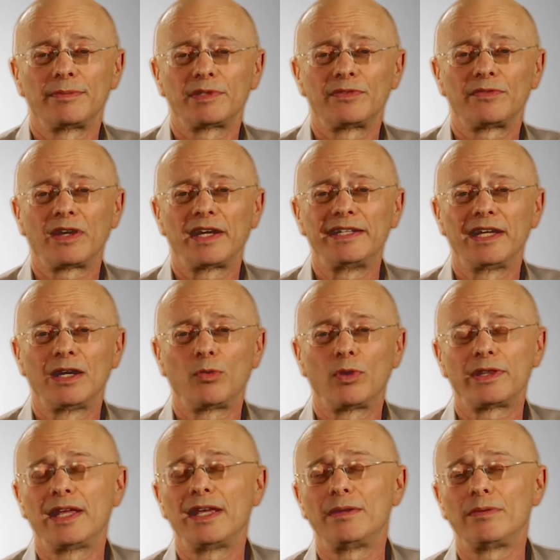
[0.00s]
to find out
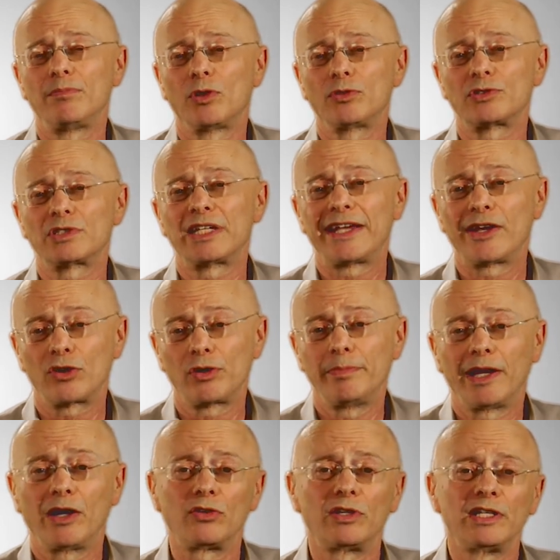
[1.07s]
what they most care
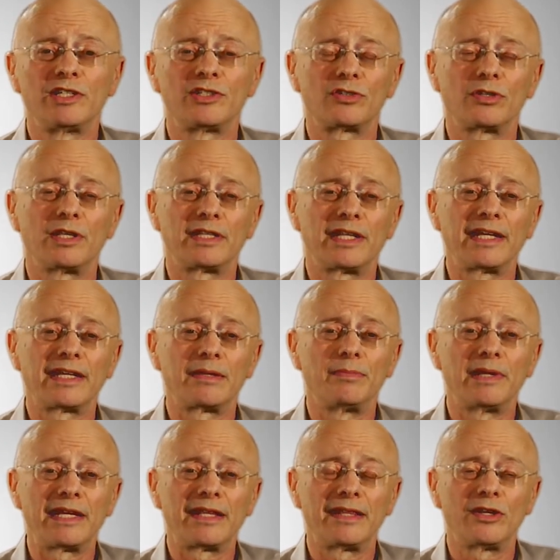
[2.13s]
about so that they can
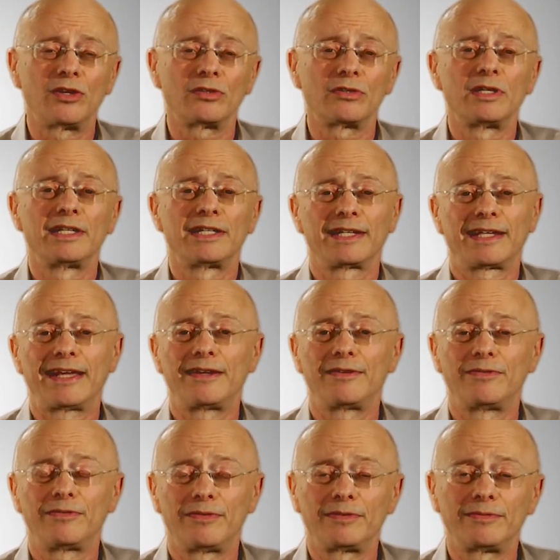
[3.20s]
make their kind
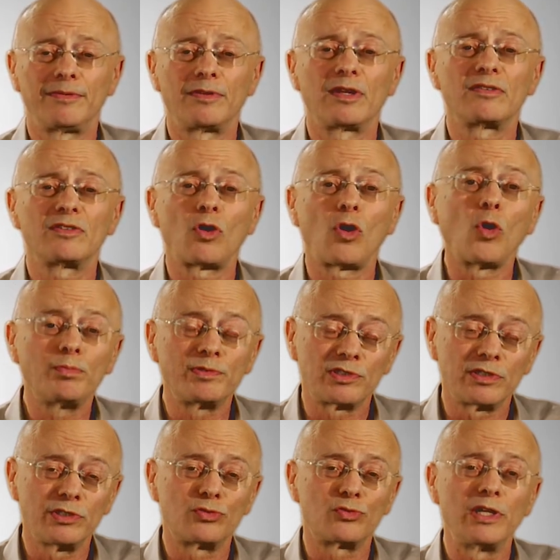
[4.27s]
of
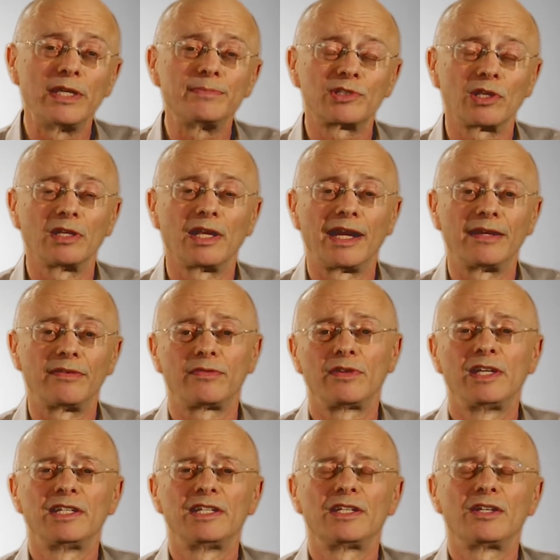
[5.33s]
hopes and dreams alive.
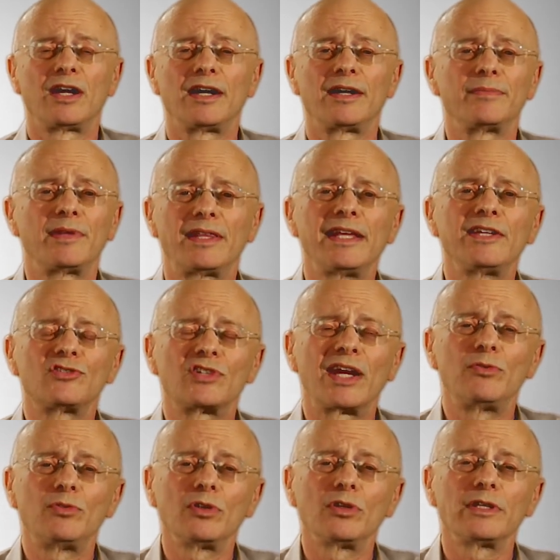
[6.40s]
The things
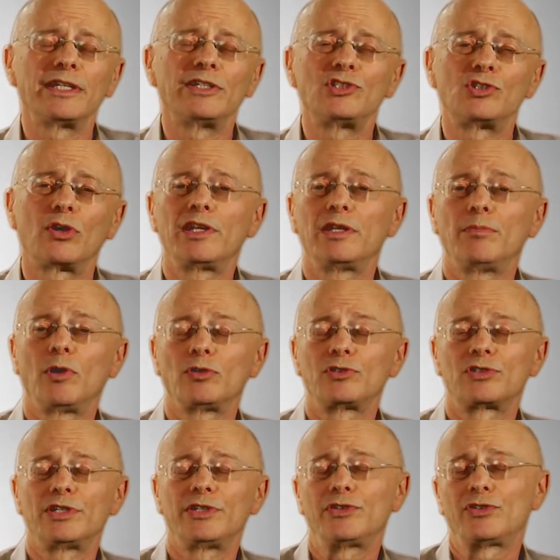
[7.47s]
I really enjoy the
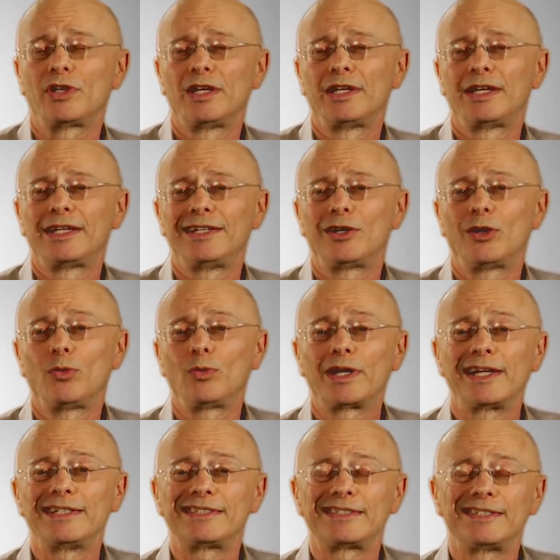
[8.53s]
most is, when
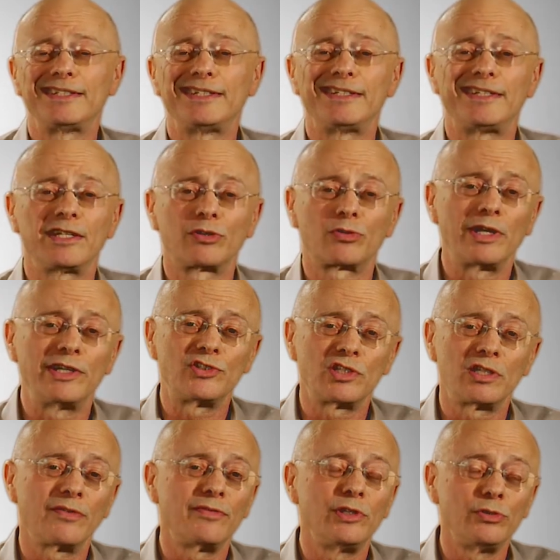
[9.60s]
I see the
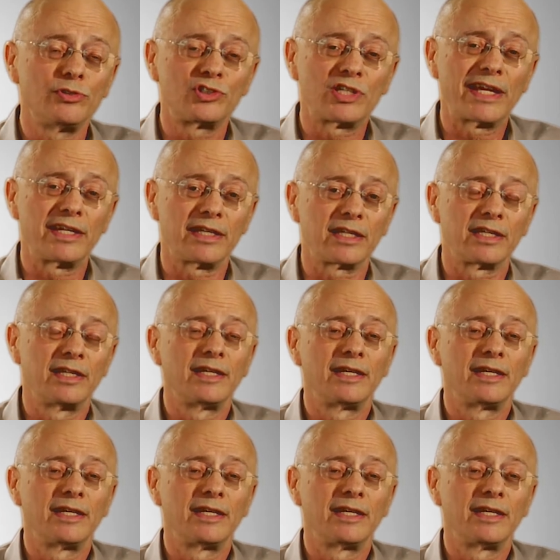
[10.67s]
creation of a new setting.